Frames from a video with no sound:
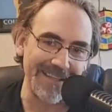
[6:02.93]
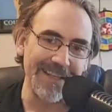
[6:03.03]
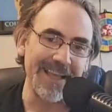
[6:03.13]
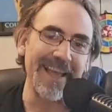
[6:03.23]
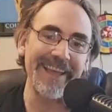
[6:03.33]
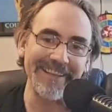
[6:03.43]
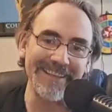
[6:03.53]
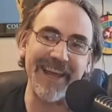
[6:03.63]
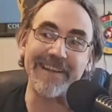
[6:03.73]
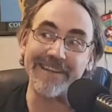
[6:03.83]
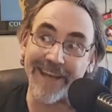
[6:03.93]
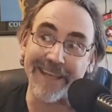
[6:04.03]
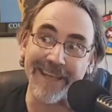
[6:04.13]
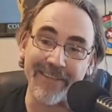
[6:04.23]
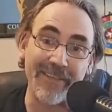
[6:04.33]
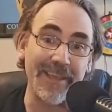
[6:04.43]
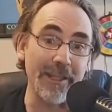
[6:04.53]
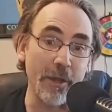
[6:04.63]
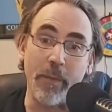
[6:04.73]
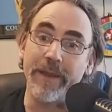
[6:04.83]
He does not get that. You
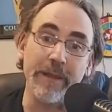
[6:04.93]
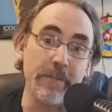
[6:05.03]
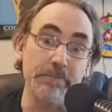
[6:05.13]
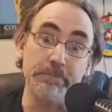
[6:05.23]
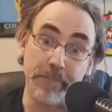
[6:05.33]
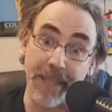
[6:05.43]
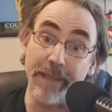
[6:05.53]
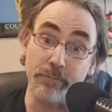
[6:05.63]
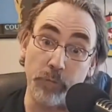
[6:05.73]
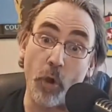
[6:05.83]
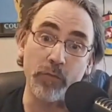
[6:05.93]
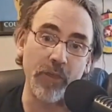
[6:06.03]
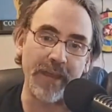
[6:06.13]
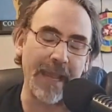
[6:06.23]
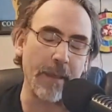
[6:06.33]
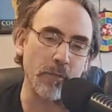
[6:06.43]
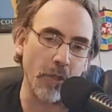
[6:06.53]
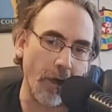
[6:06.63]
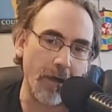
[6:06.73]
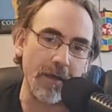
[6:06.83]
know what? He broke the damn
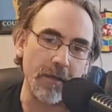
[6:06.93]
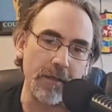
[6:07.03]
law.